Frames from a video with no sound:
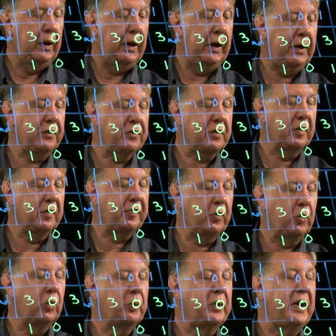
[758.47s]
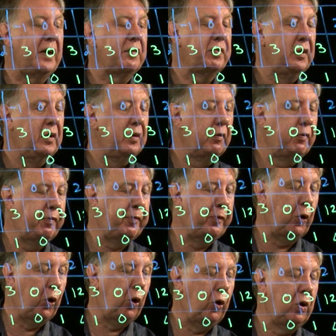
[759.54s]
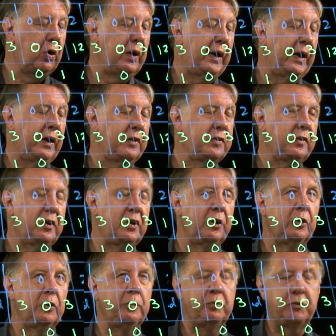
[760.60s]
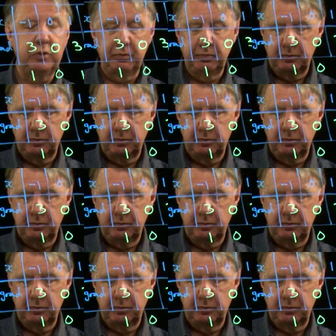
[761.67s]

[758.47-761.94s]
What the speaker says: X to the 4, we have 4x cubed.